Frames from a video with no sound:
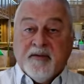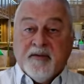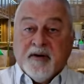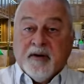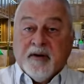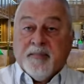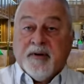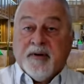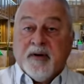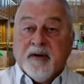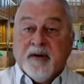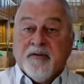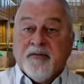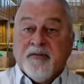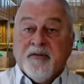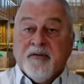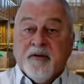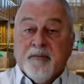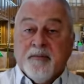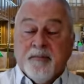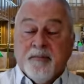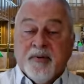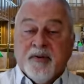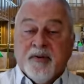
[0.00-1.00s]
and I've been
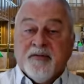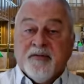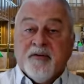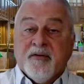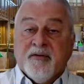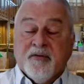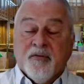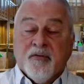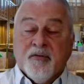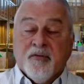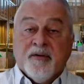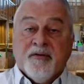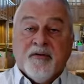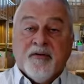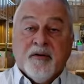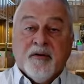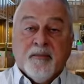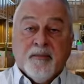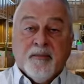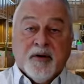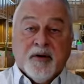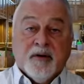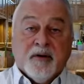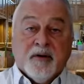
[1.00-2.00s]
listed in Best Attorneys in
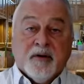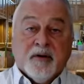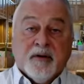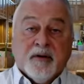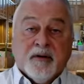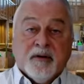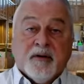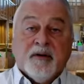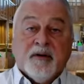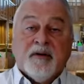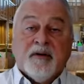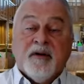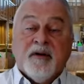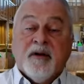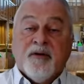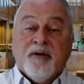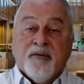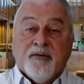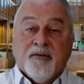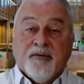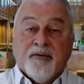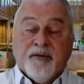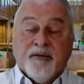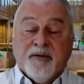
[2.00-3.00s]
America
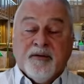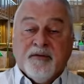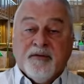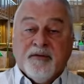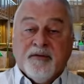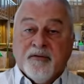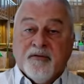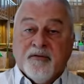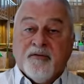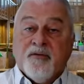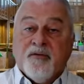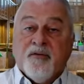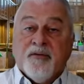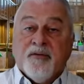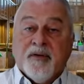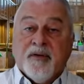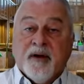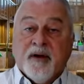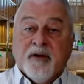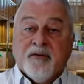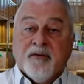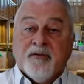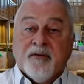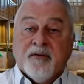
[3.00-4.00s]
continuously since
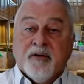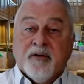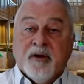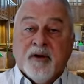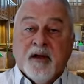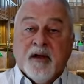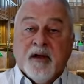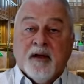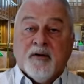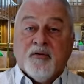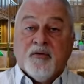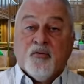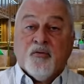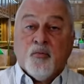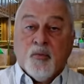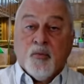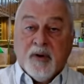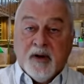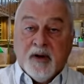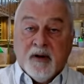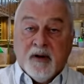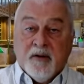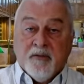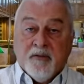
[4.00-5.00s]

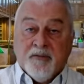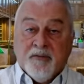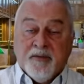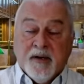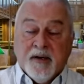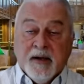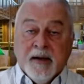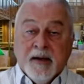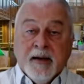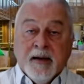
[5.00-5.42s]
2012.